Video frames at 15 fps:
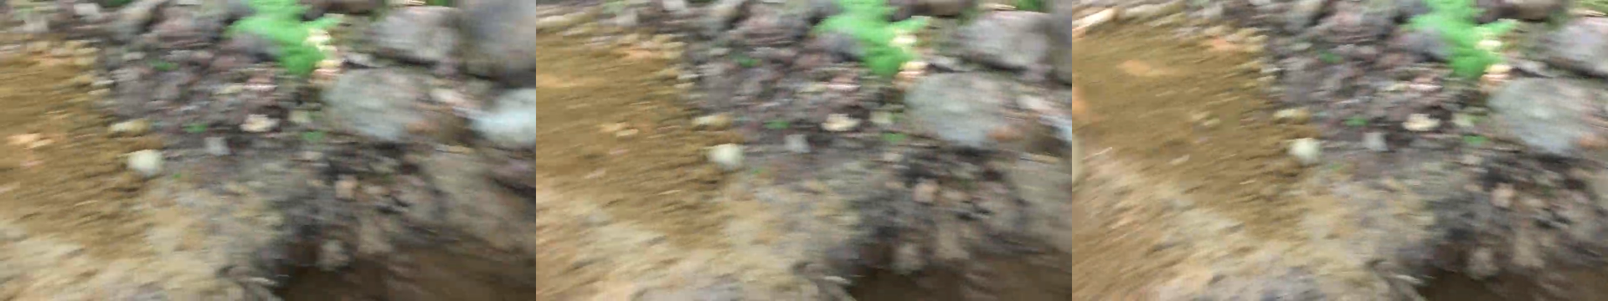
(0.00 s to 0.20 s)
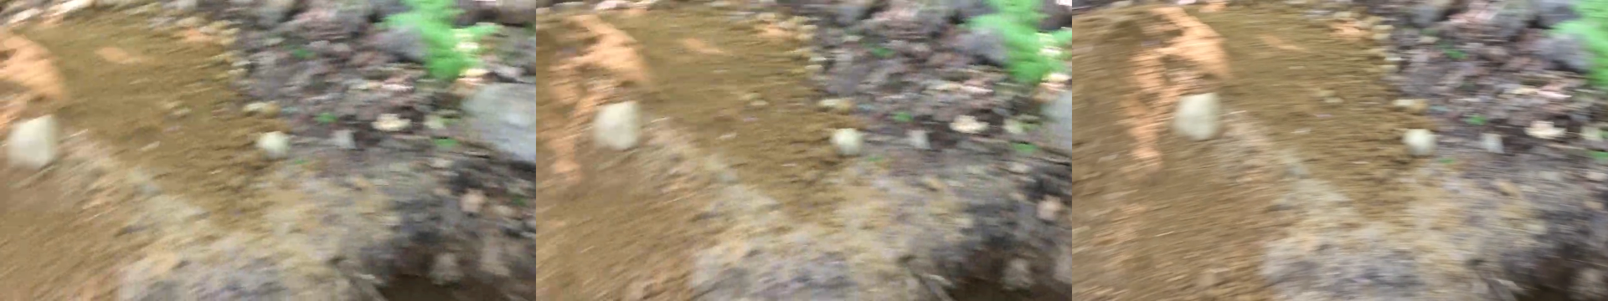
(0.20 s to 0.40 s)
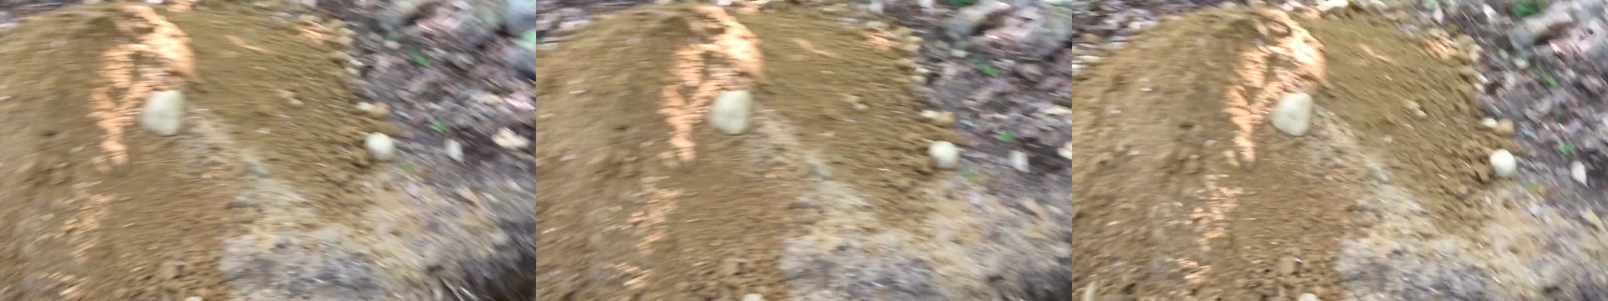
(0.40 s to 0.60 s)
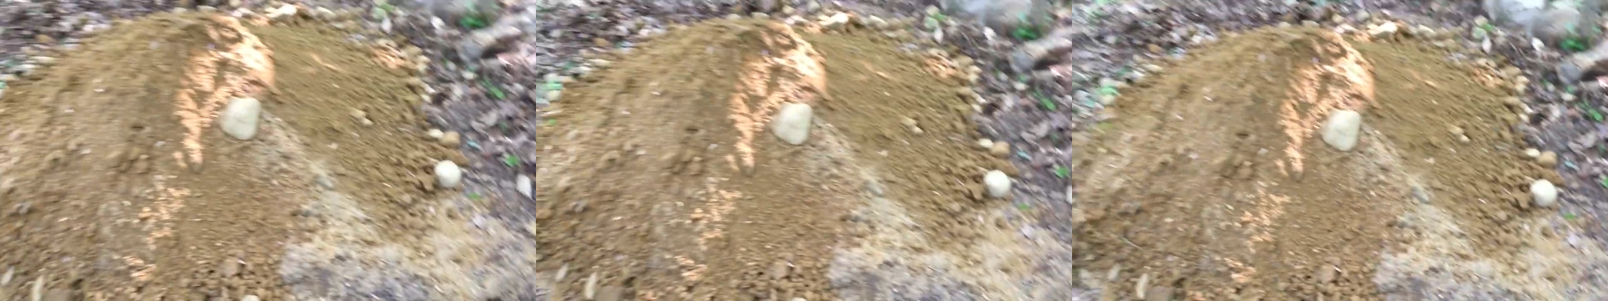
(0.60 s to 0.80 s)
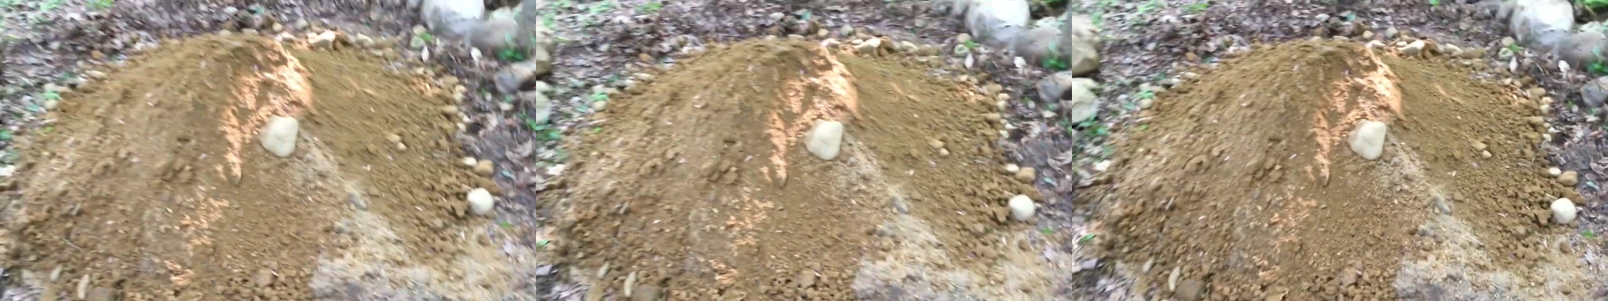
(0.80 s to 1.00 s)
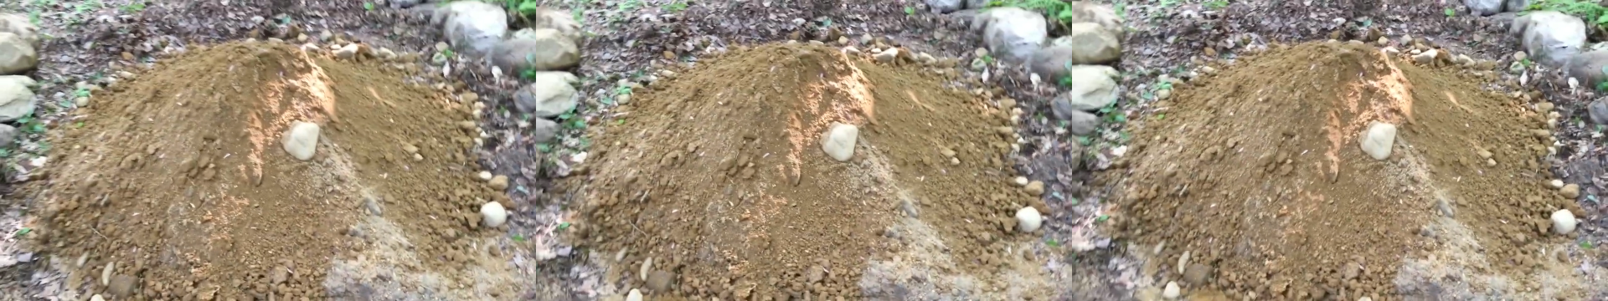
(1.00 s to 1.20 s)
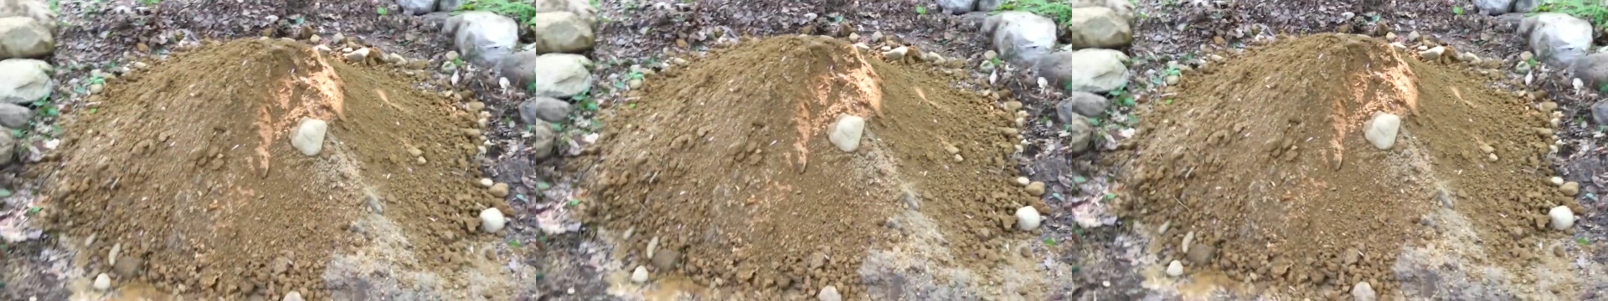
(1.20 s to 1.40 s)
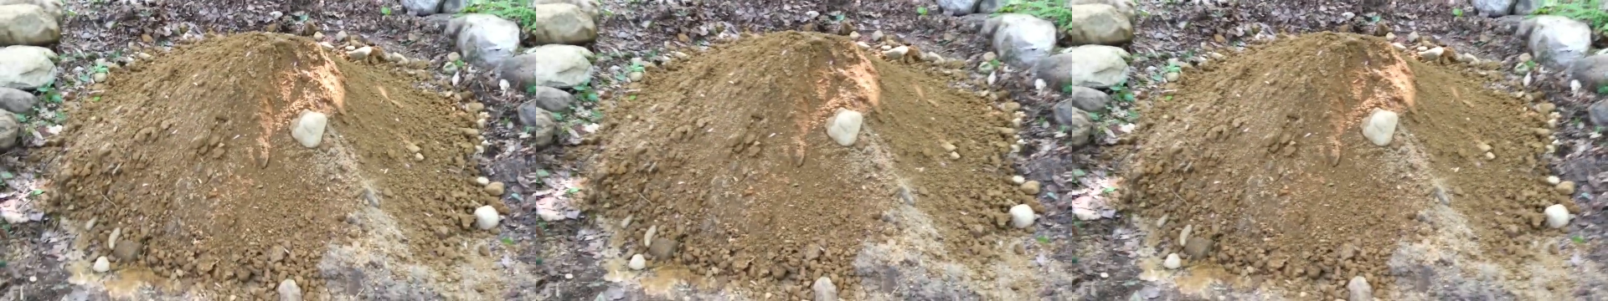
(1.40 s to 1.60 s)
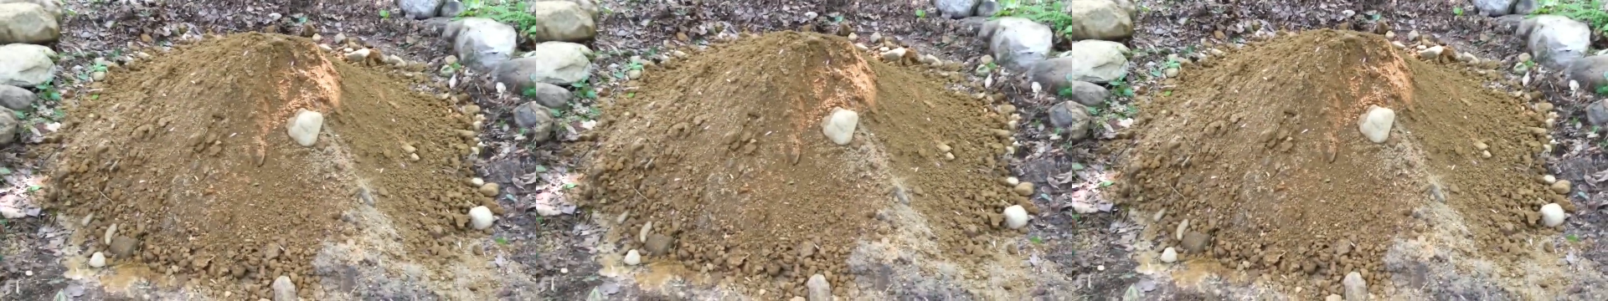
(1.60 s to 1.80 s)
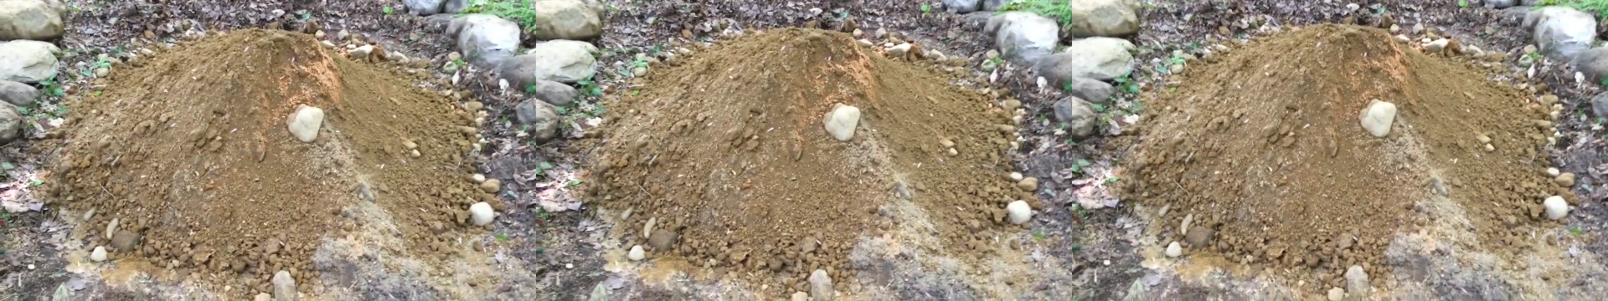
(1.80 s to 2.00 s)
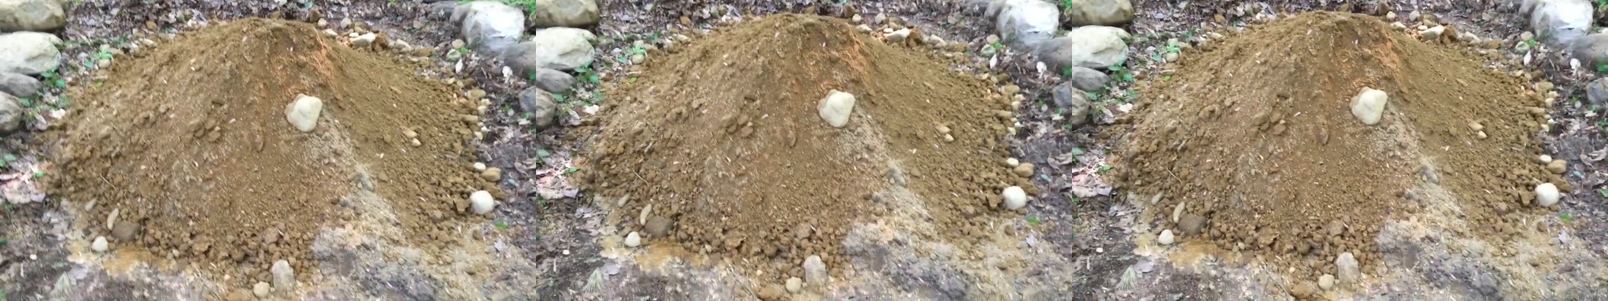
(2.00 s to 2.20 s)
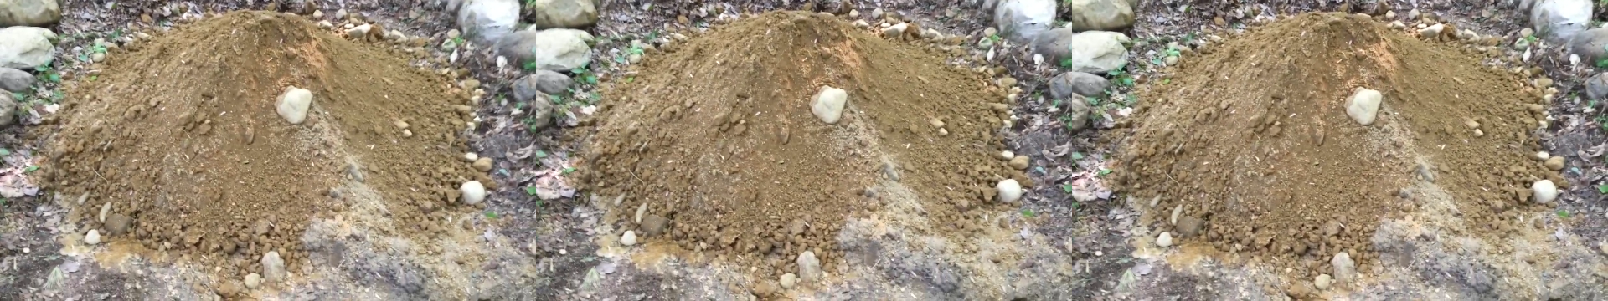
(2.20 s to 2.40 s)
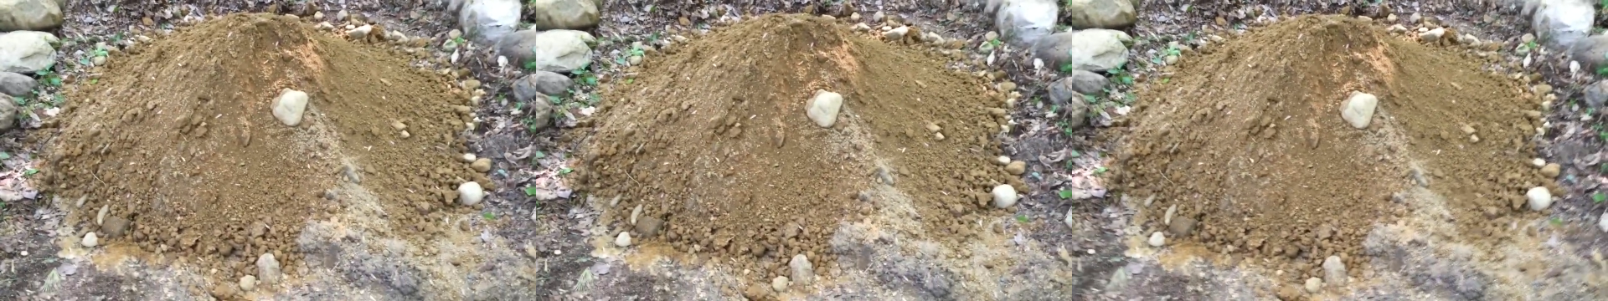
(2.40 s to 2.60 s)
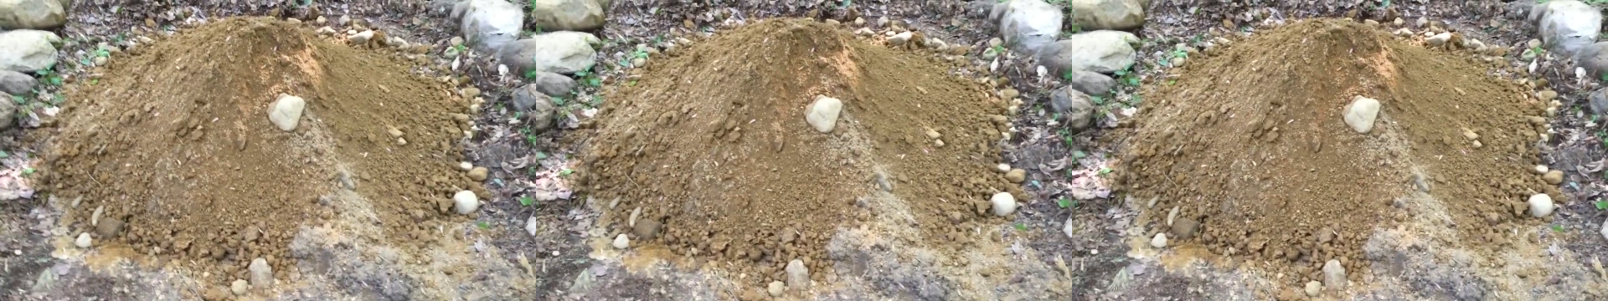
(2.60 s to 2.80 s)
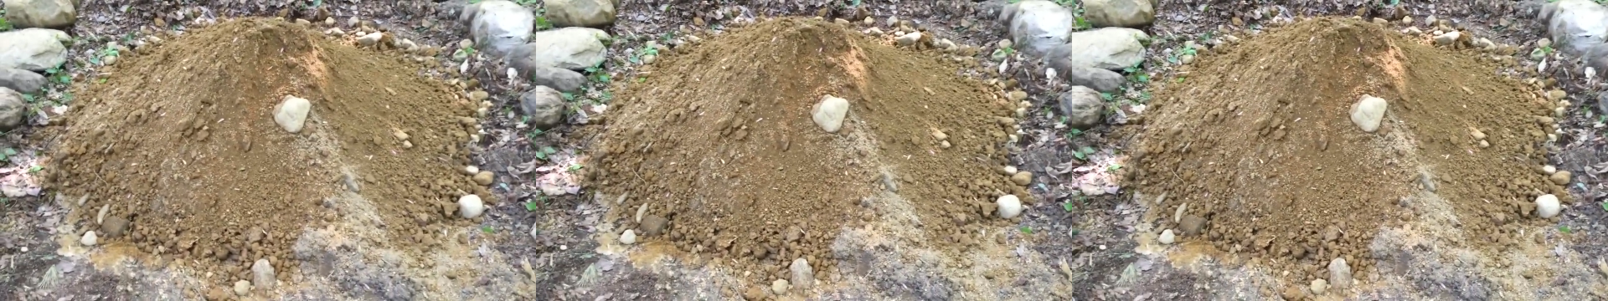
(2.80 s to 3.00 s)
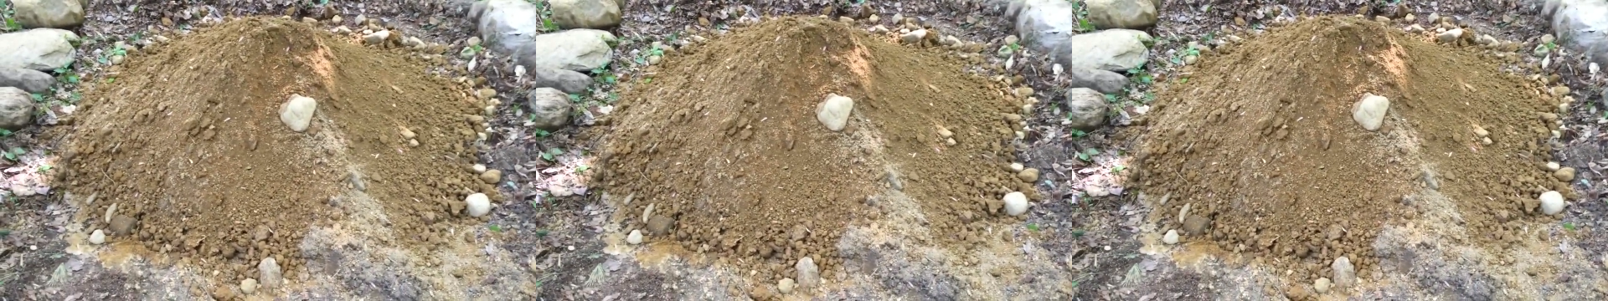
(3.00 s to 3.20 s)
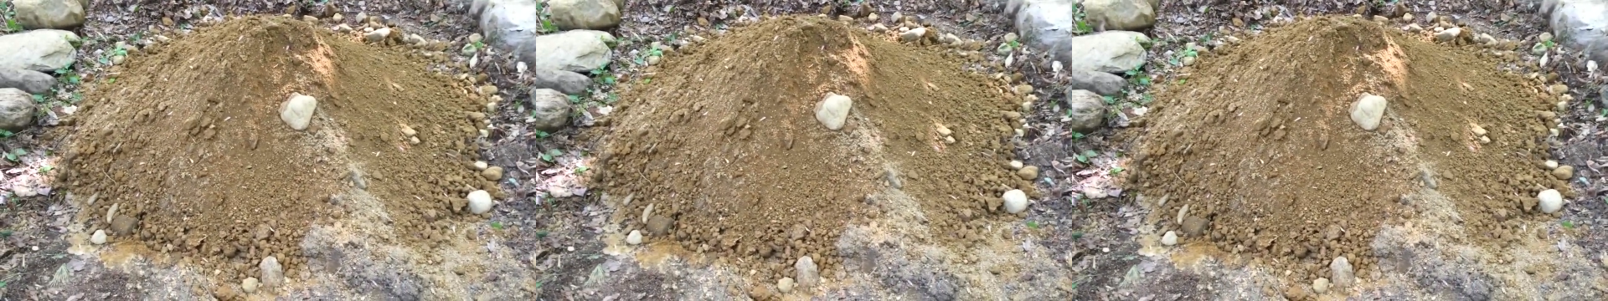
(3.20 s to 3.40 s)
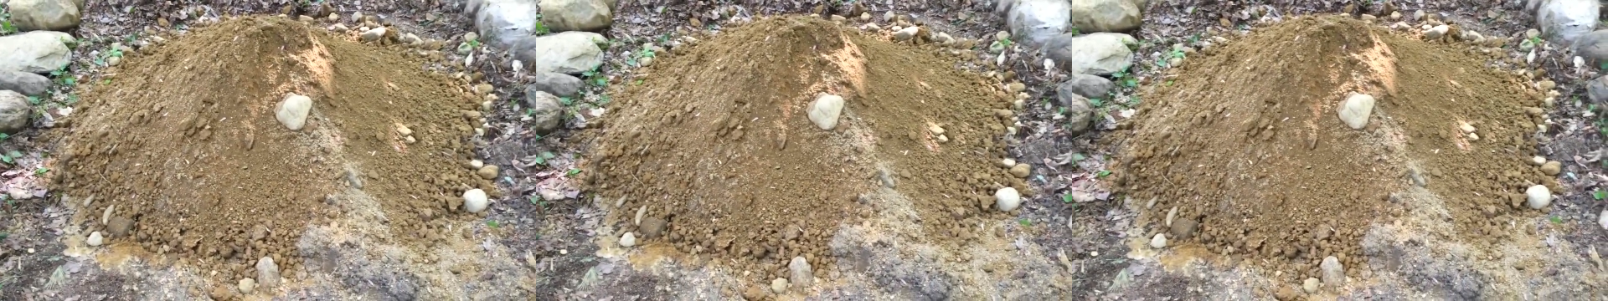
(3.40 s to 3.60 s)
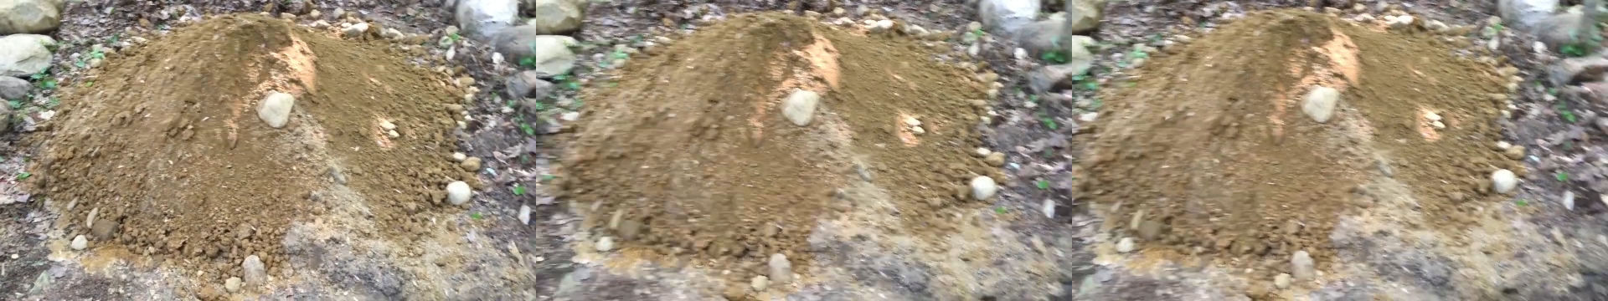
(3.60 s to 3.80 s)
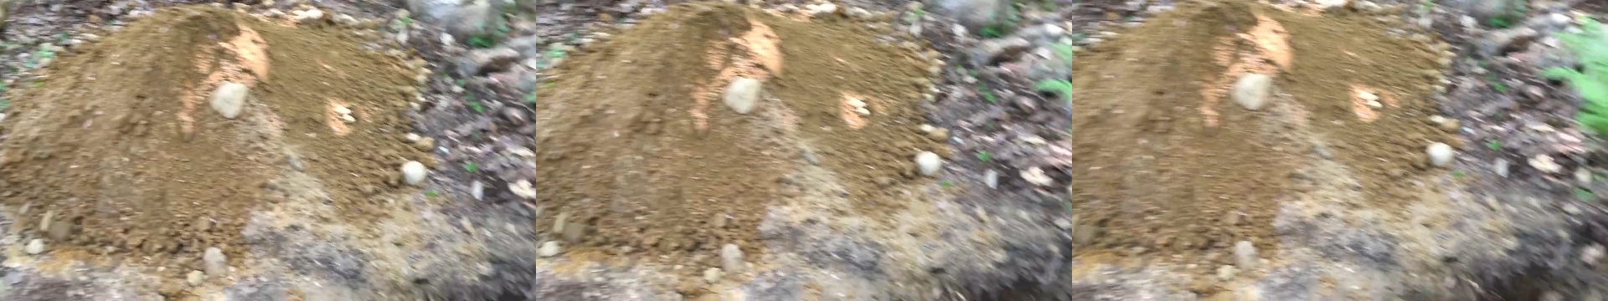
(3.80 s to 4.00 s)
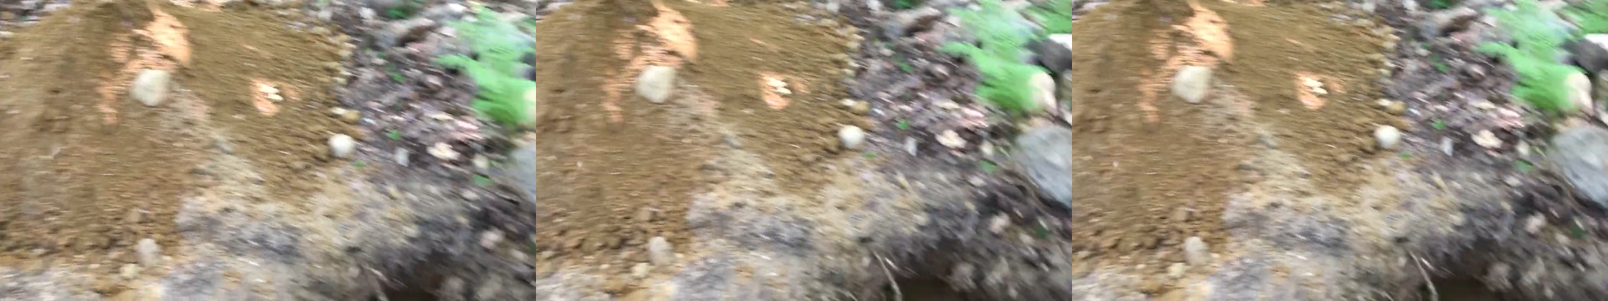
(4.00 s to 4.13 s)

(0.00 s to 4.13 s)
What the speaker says: (no speaker visible)